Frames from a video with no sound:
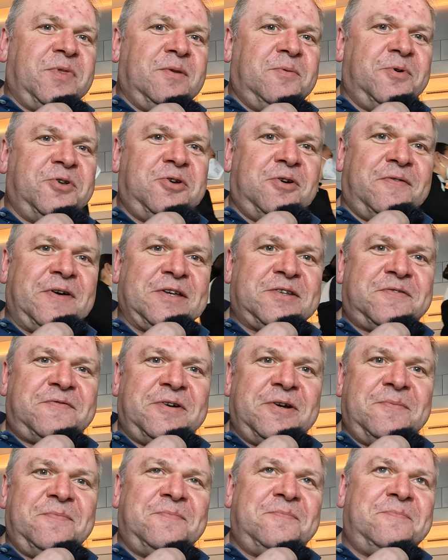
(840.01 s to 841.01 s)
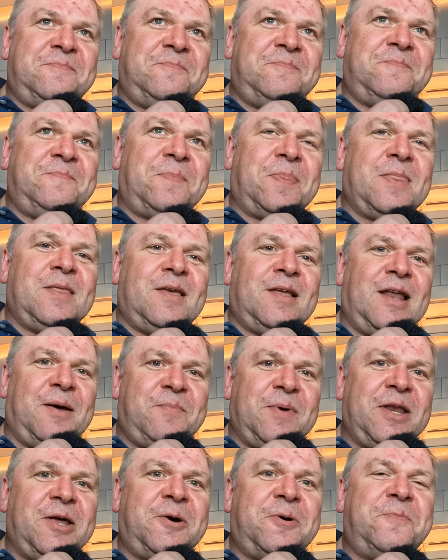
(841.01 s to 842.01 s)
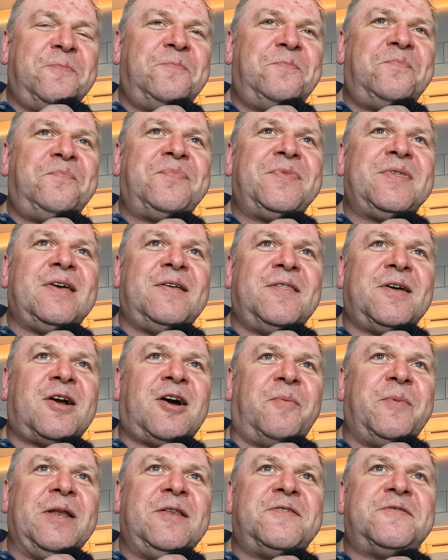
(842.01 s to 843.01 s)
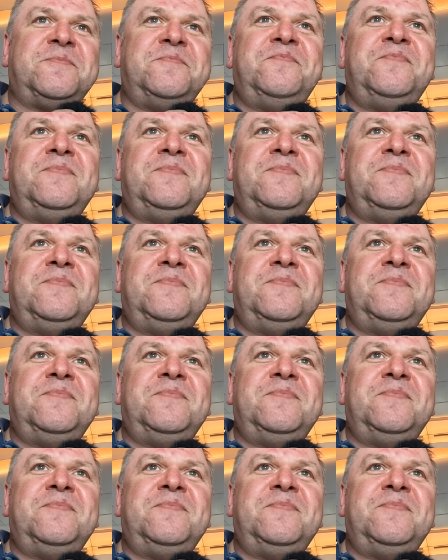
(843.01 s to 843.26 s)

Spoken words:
Would you have asked for it? Let me know in the comments.